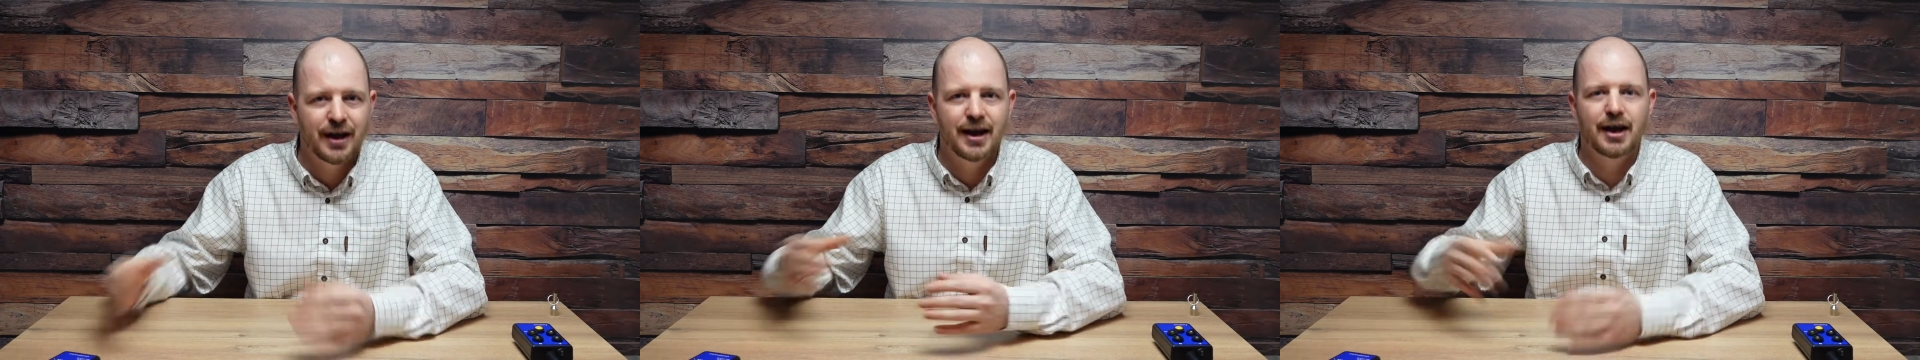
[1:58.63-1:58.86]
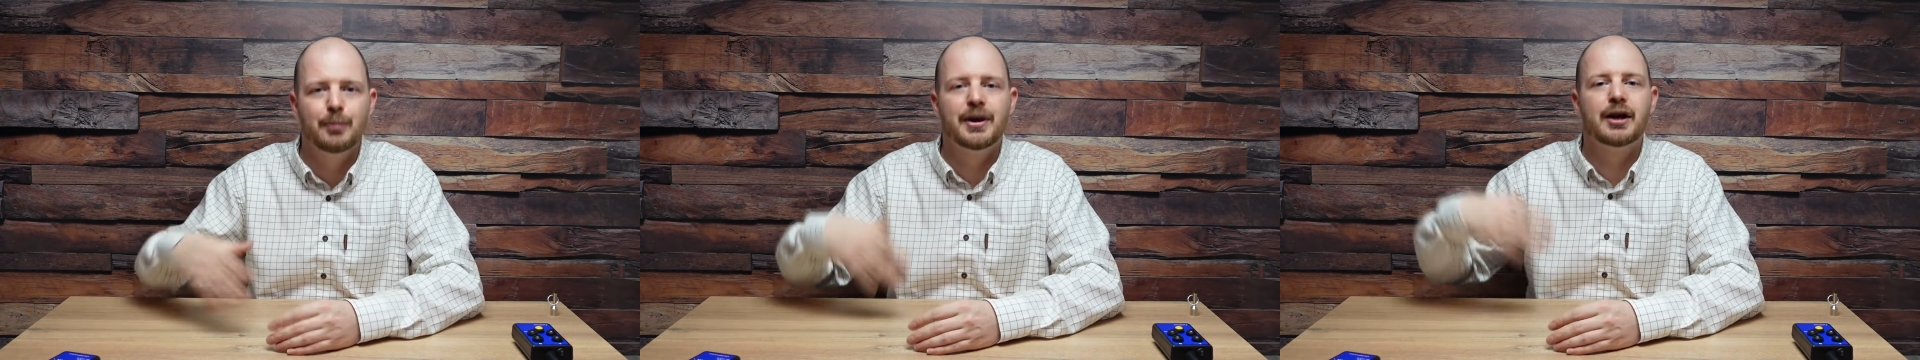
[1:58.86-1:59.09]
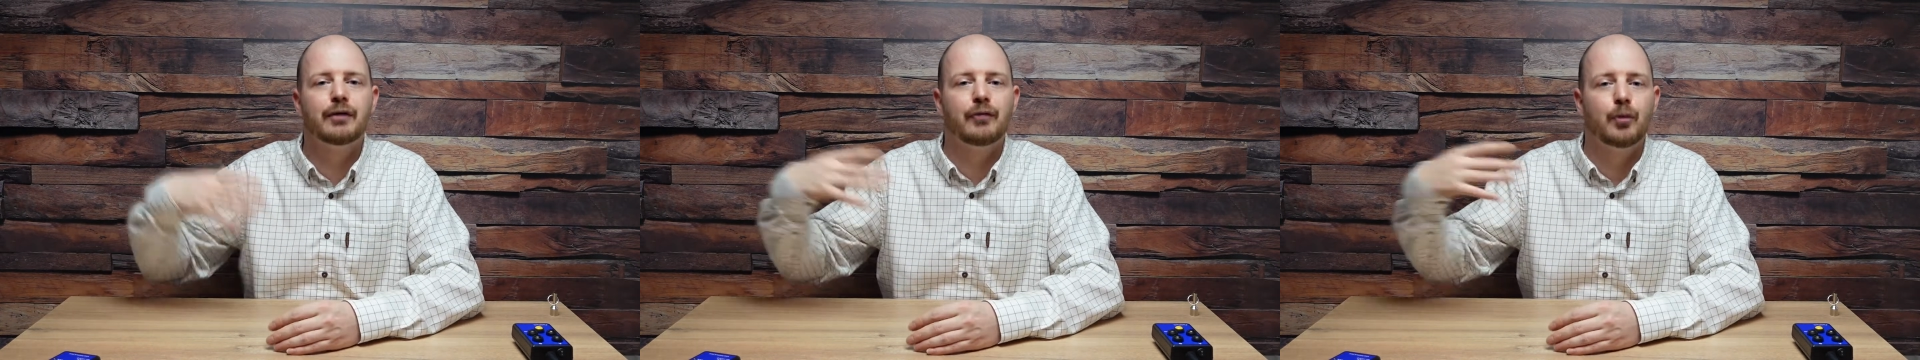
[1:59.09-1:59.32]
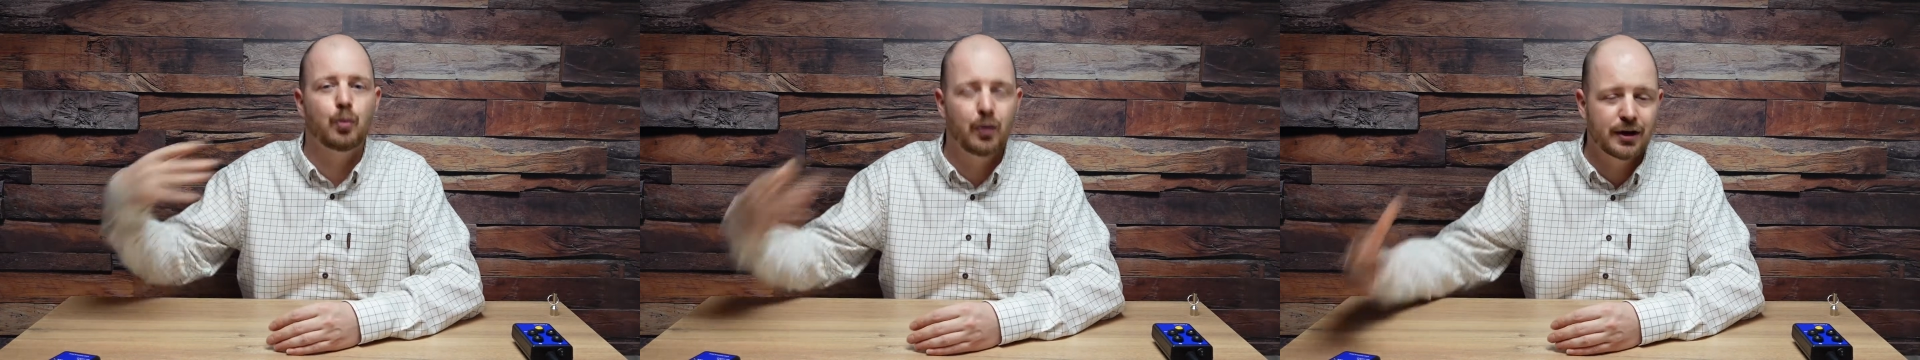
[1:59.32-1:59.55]
in the middle of a
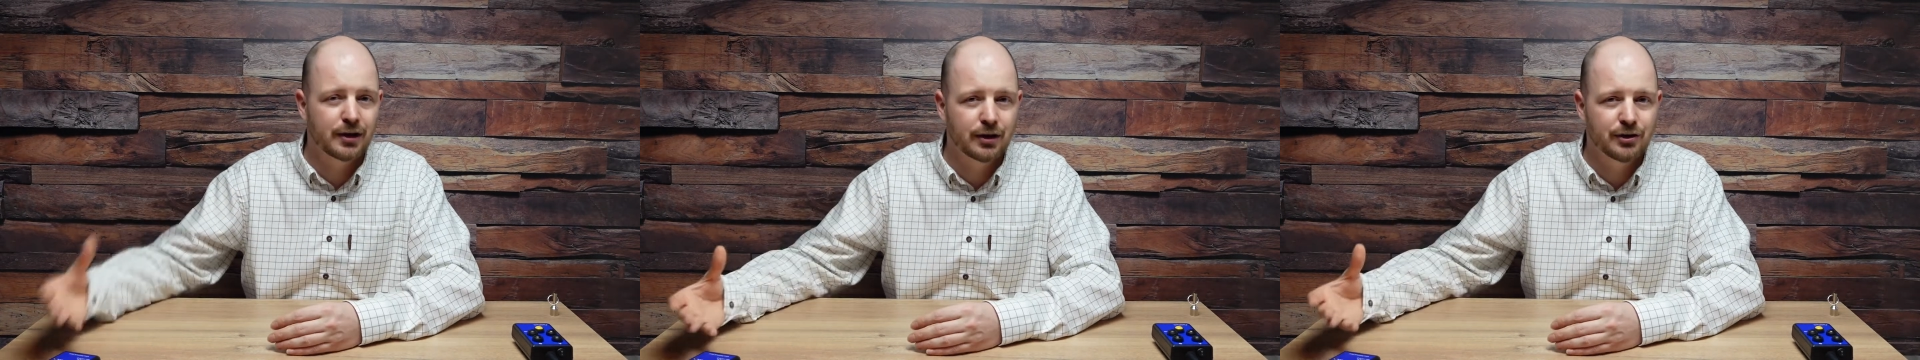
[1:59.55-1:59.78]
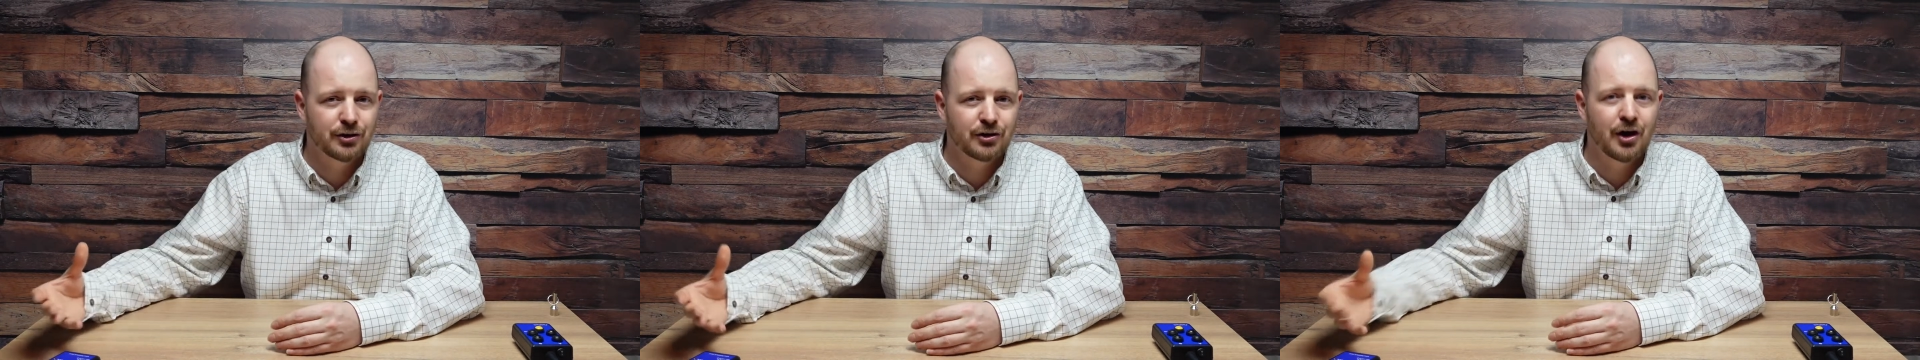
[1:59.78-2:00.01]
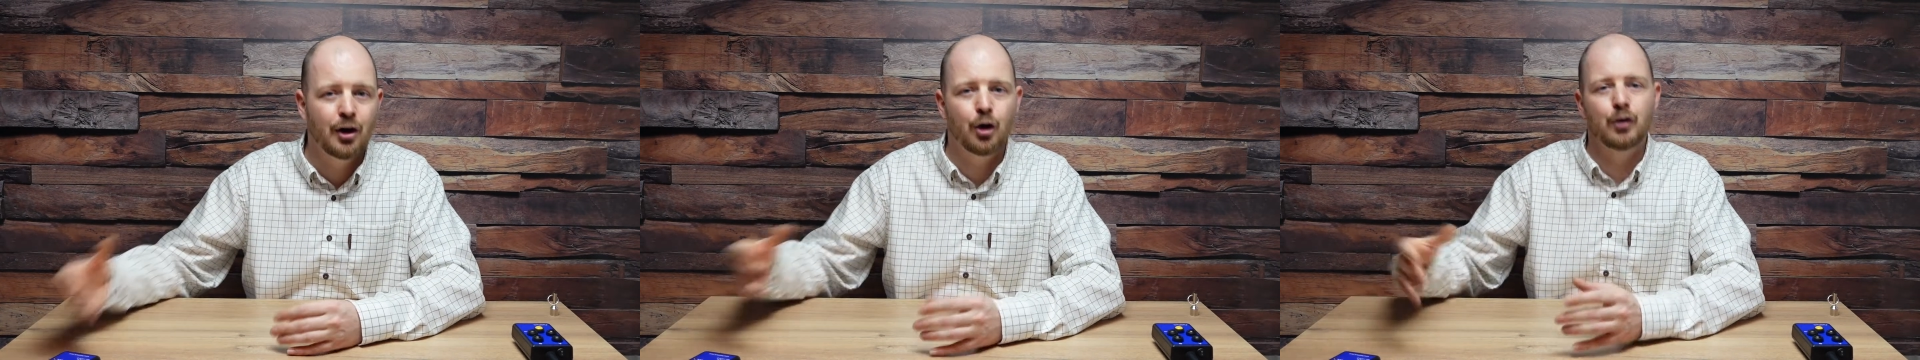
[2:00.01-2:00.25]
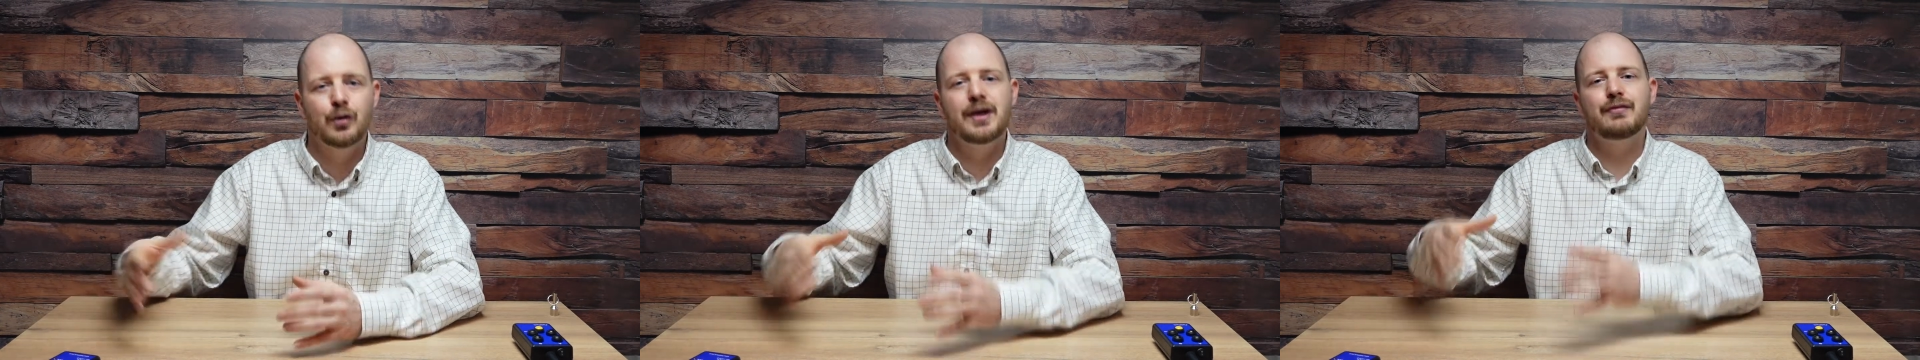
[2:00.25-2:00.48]
woodlands,
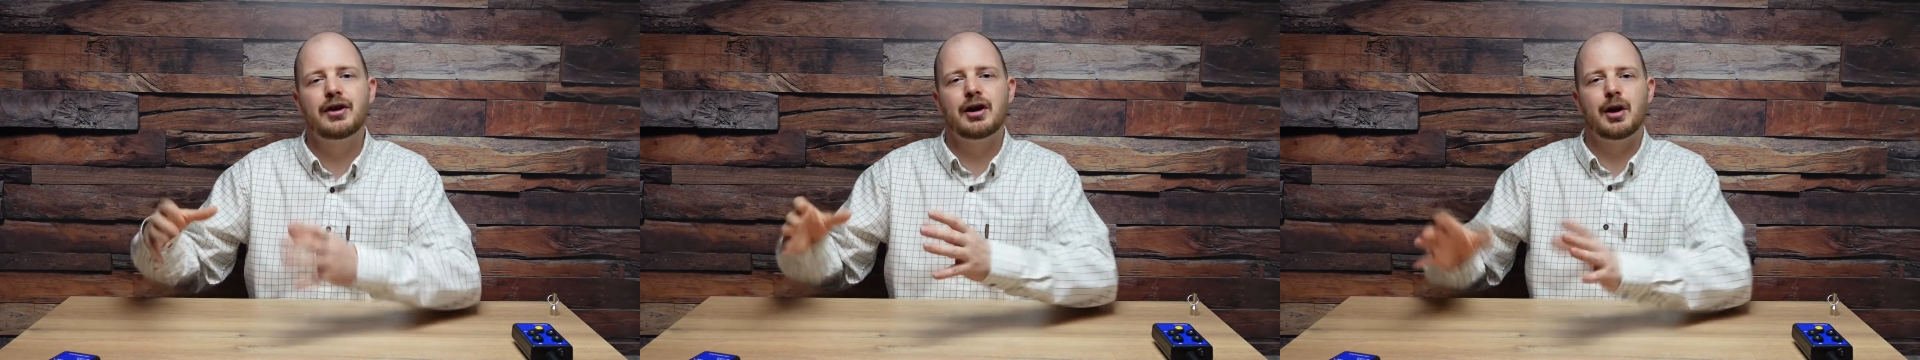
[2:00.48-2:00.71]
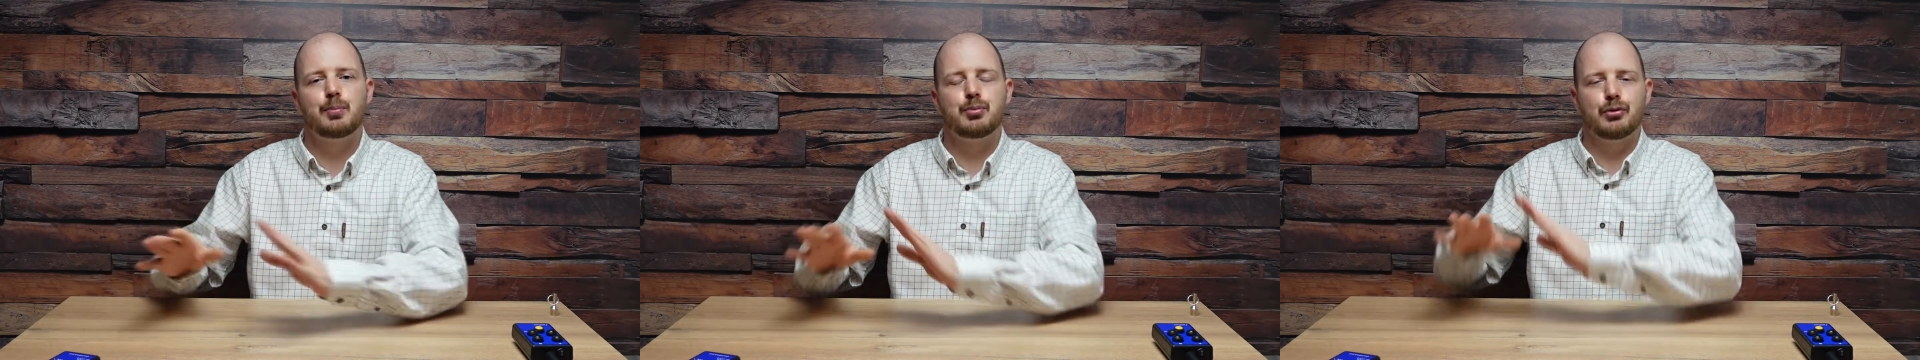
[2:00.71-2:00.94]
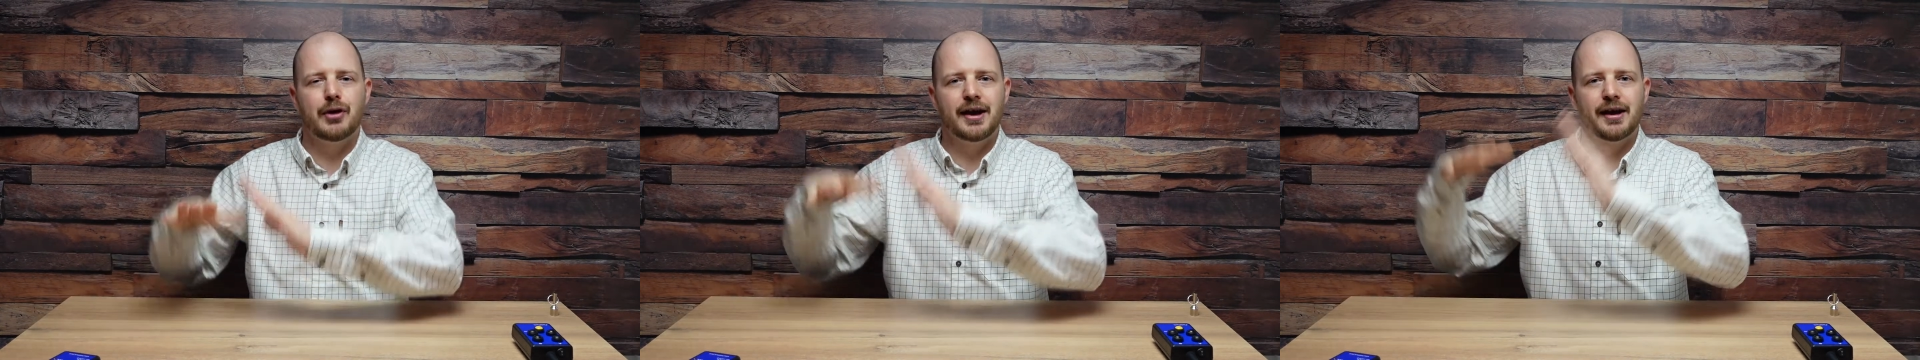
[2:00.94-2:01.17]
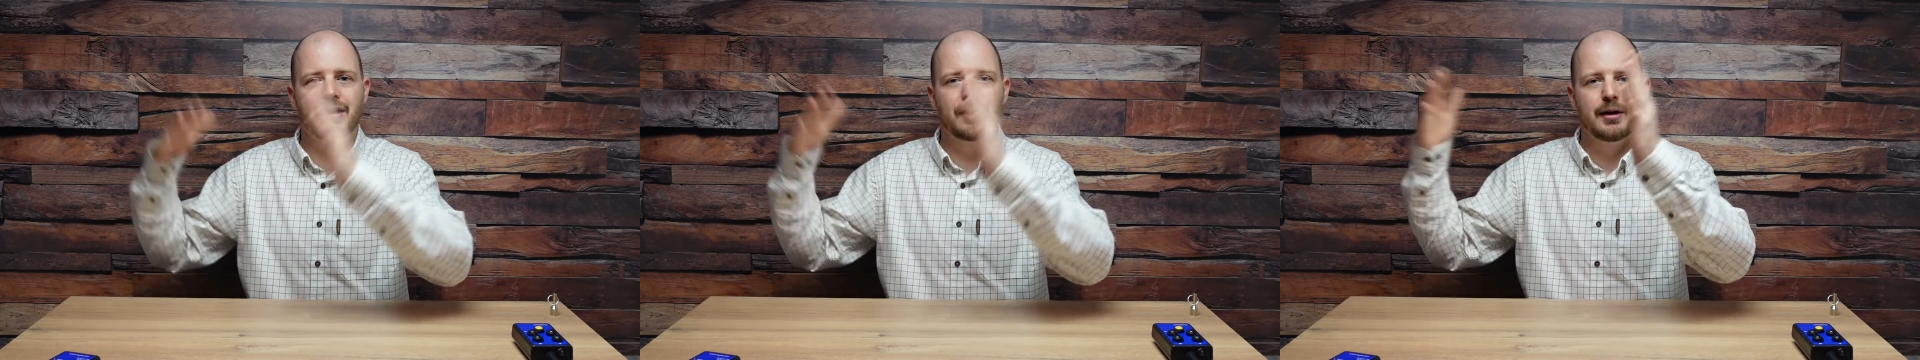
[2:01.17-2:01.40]
or even in a brick